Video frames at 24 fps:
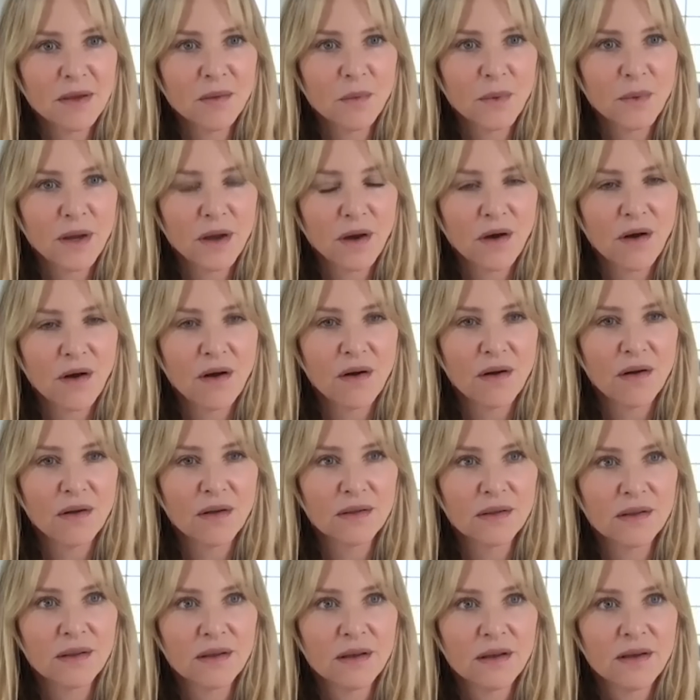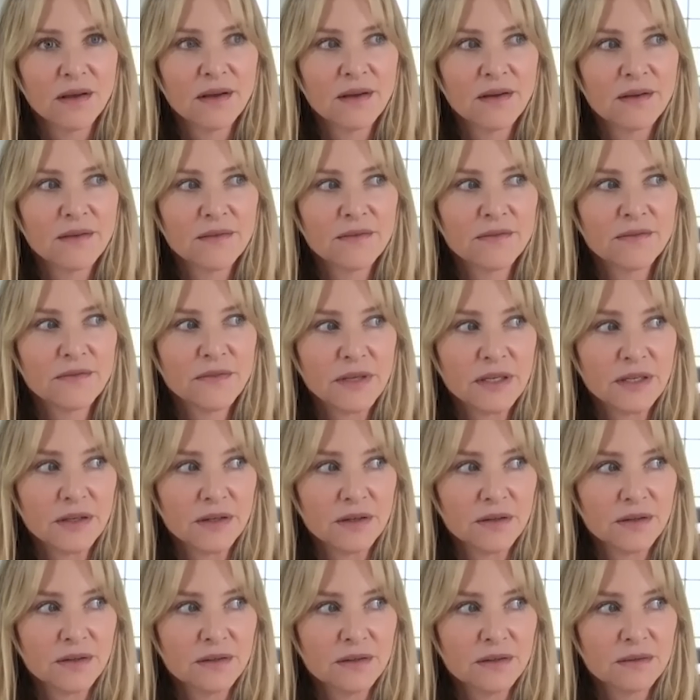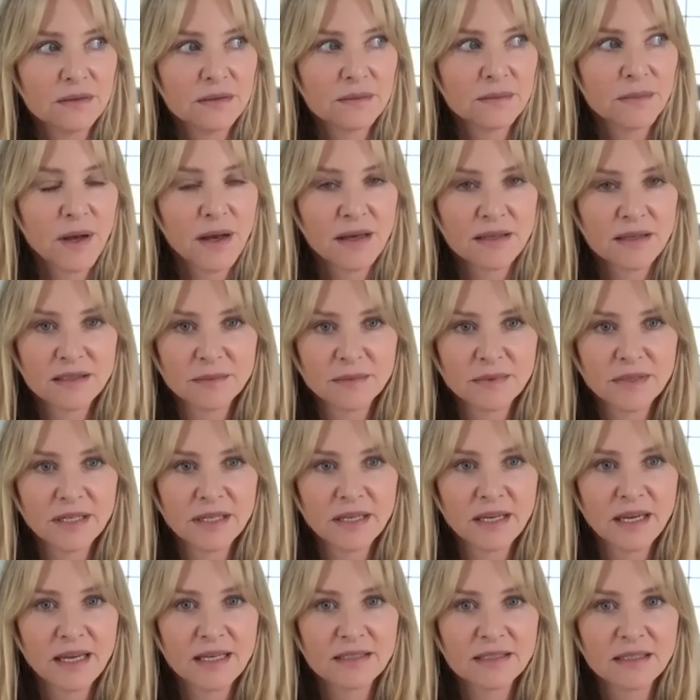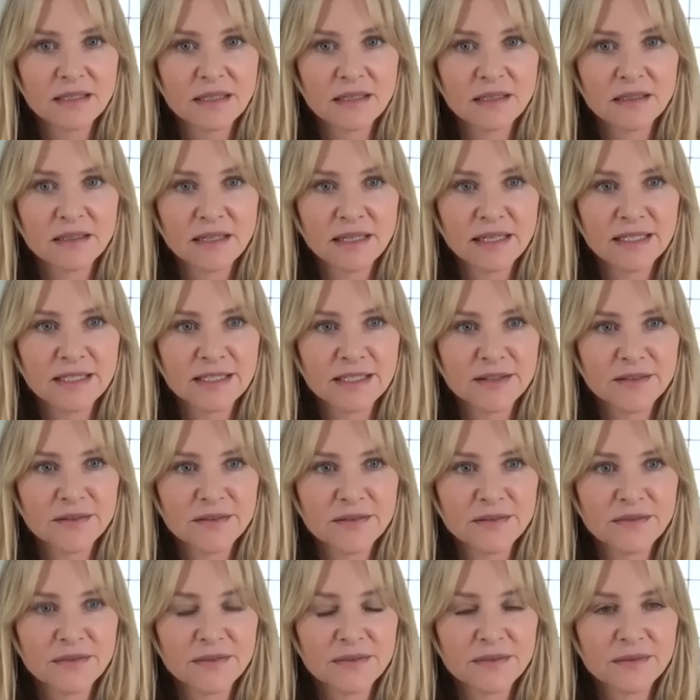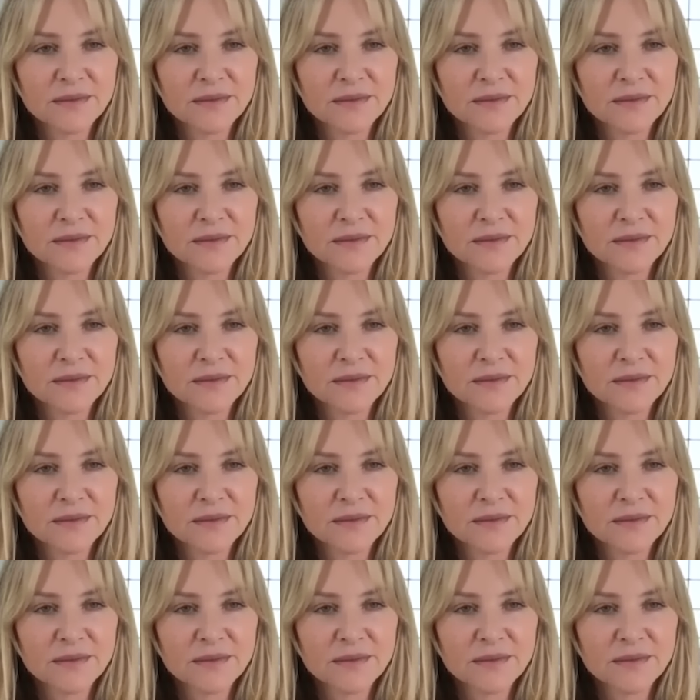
we all feel, possibly as a collective,